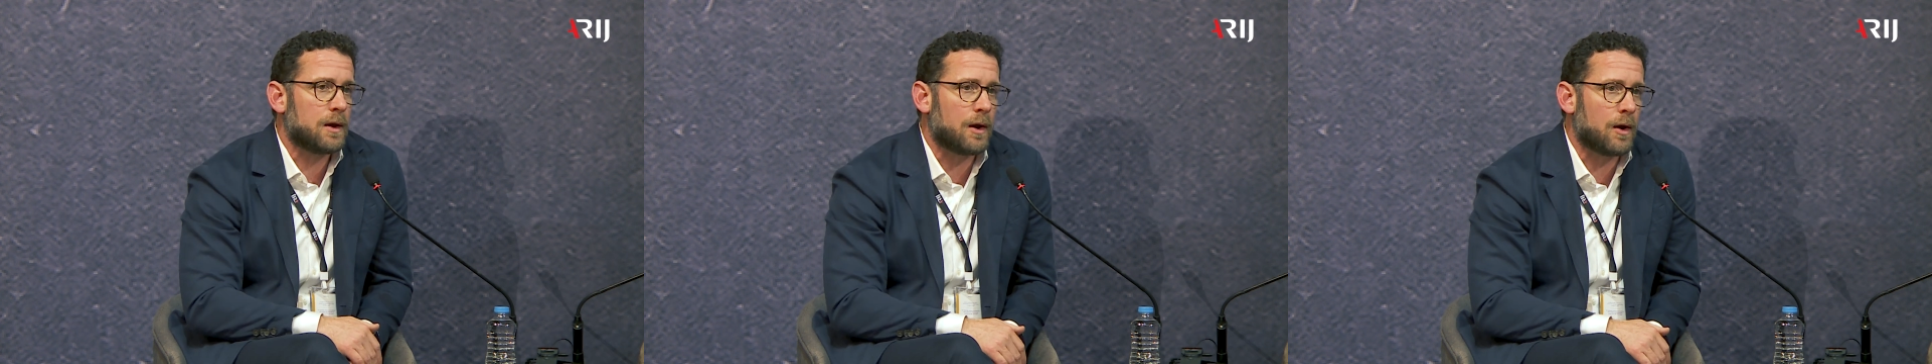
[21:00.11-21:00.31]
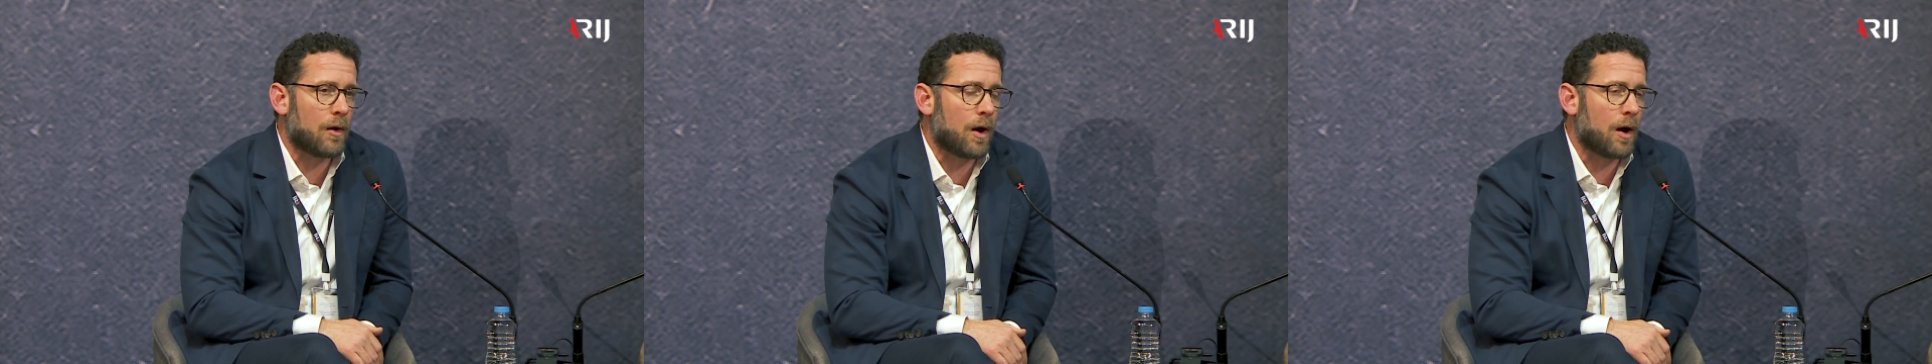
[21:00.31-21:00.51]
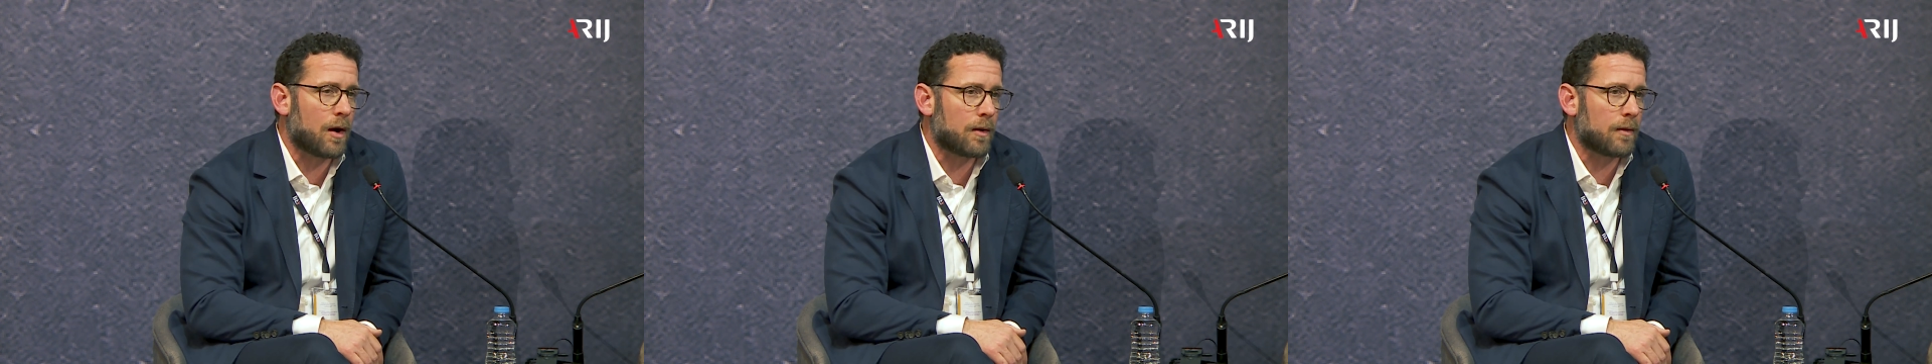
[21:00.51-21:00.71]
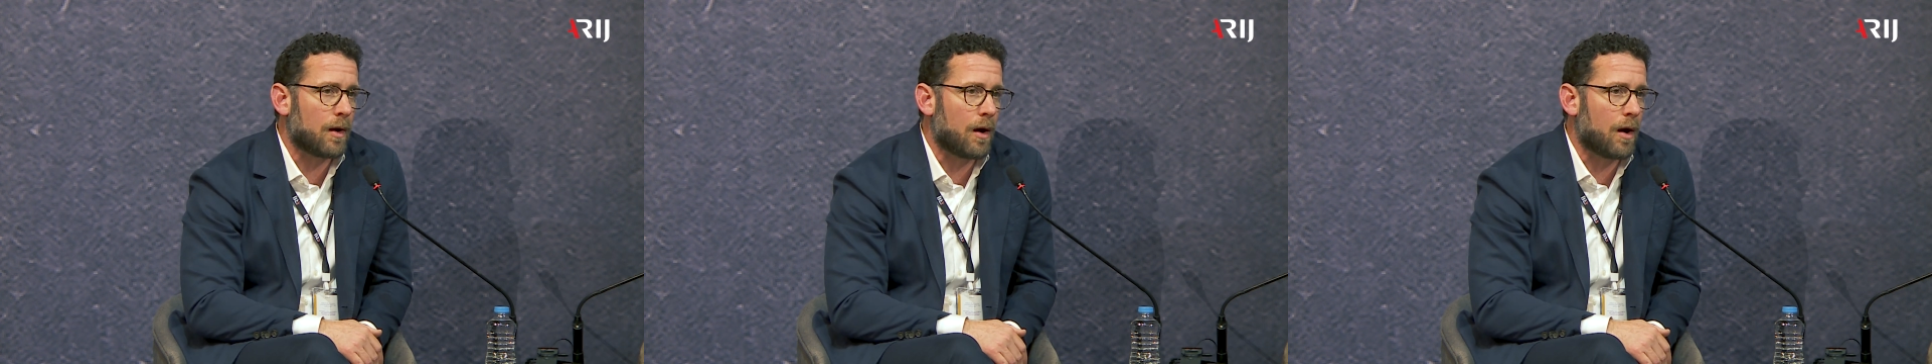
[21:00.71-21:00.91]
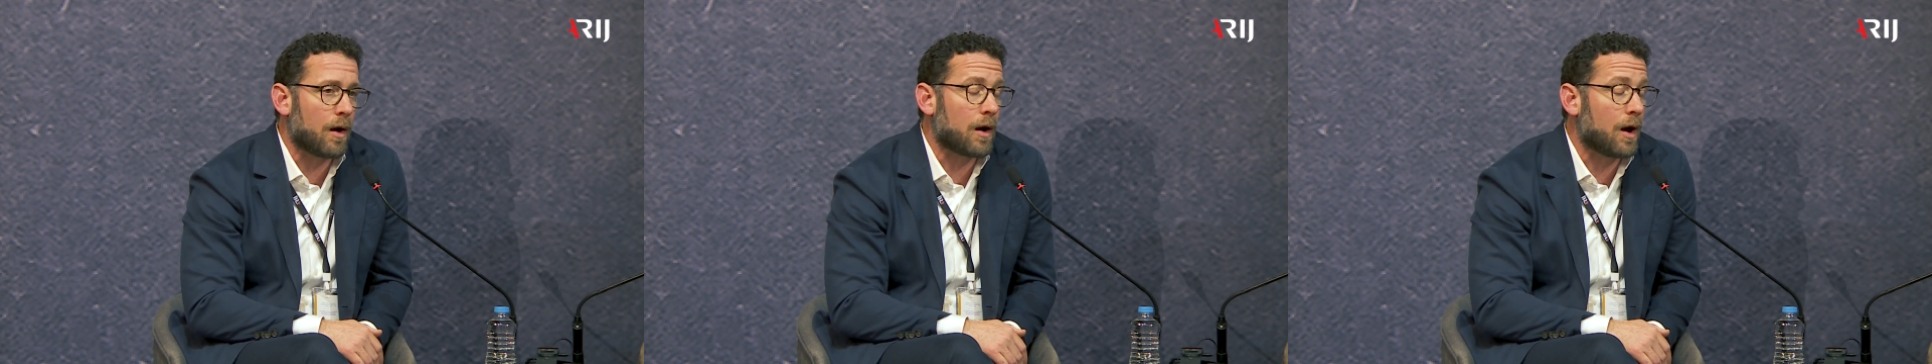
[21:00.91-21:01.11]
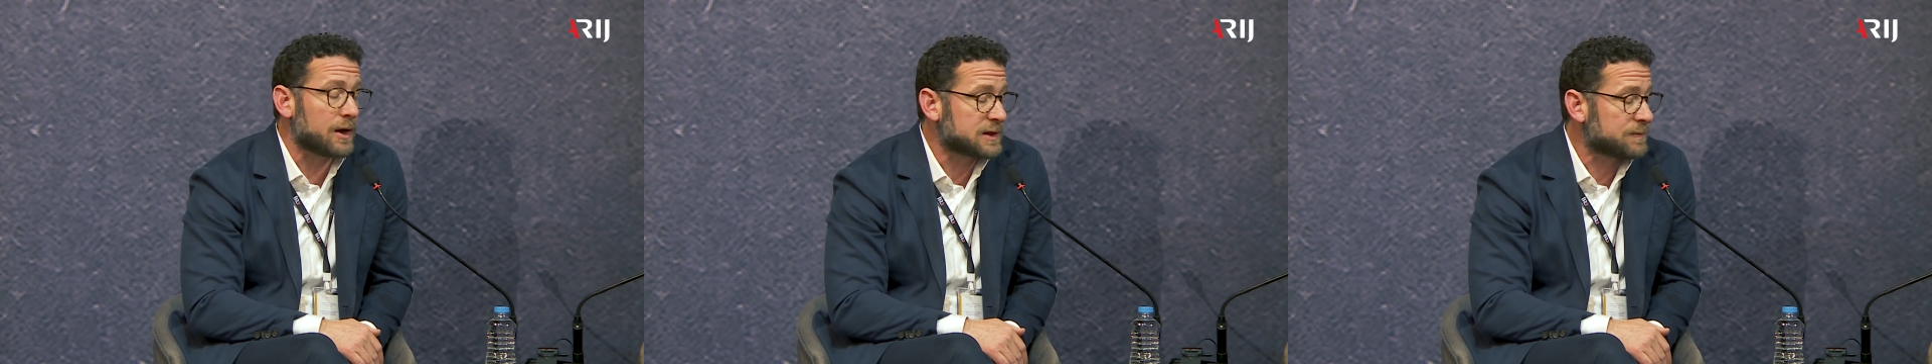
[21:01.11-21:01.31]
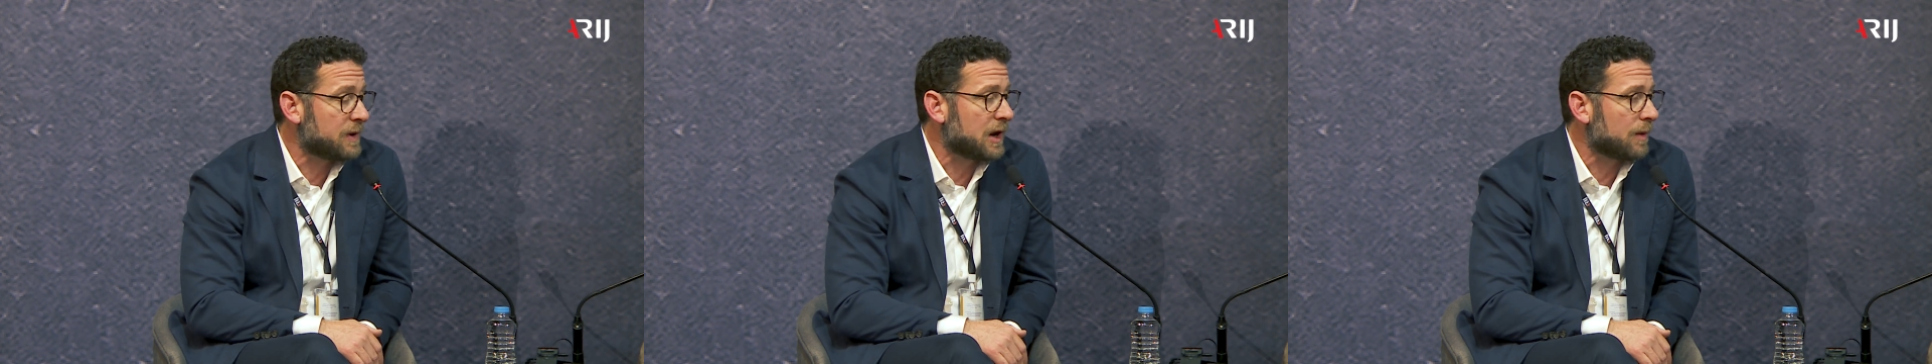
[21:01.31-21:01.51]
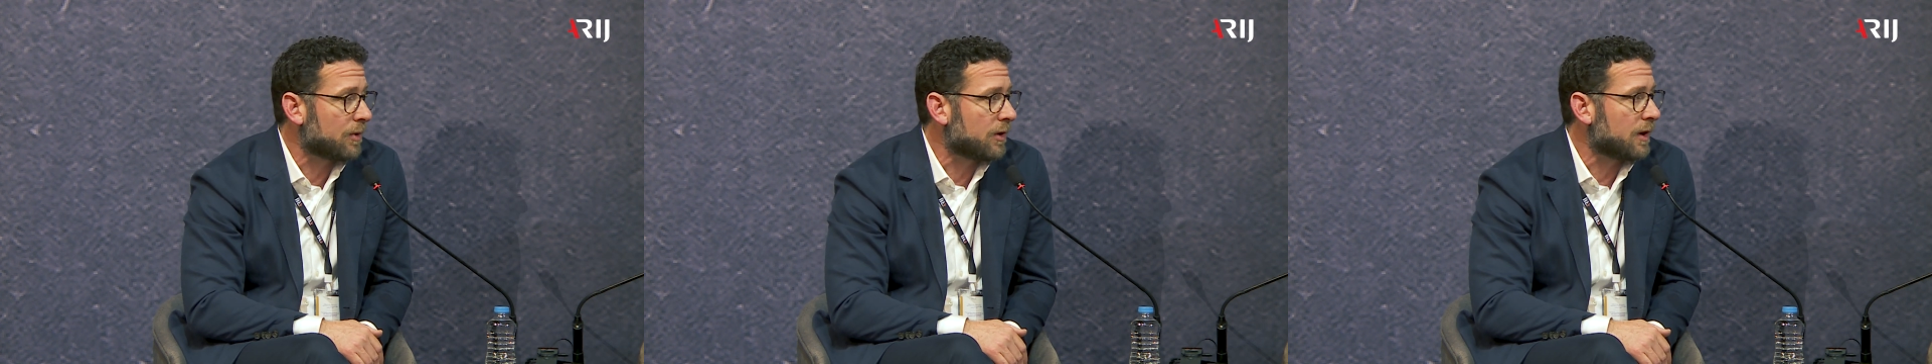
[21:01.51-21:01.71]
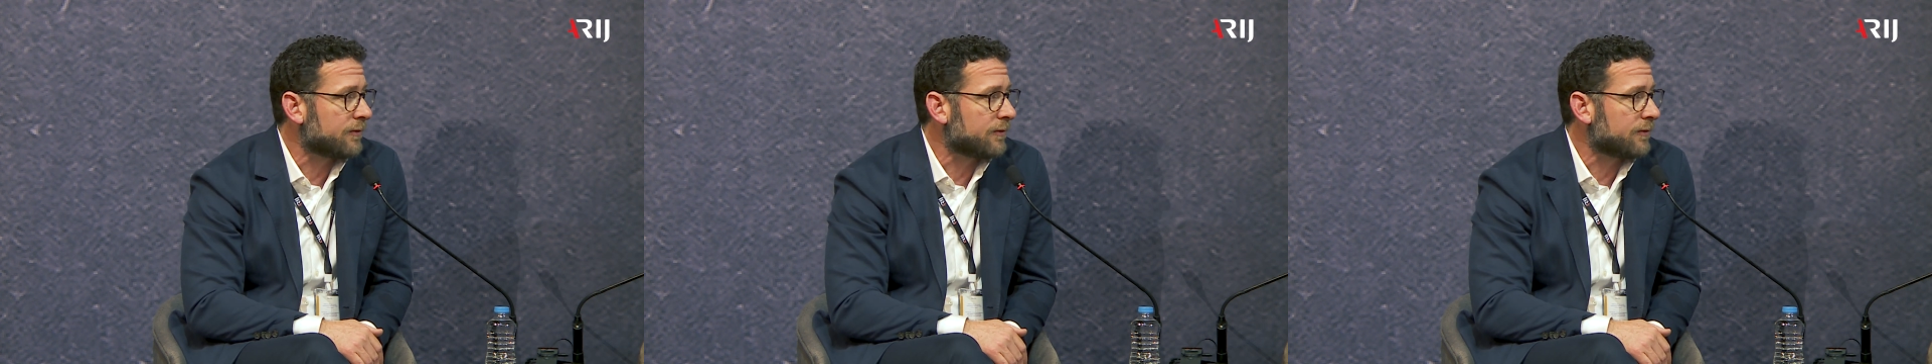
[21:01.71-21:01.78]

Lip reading: are hospitable,